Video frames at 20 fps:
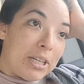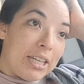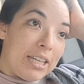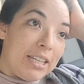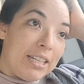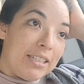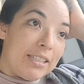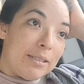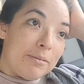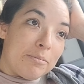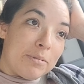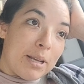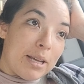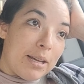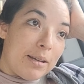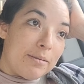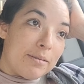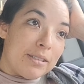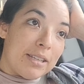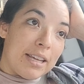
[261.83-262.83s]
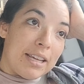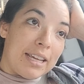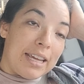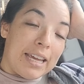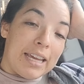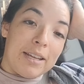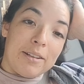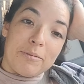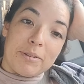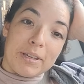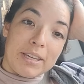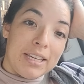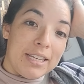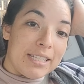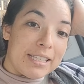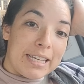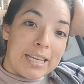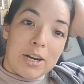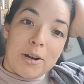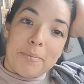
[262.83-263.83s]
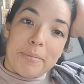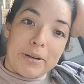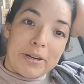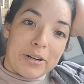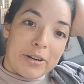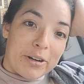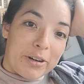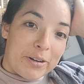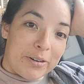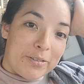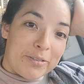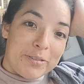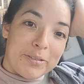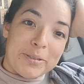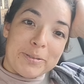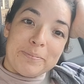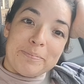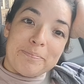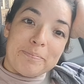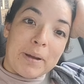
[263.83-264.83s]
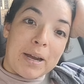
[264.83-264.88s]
I'm looking sometimes they get kids get on my nerves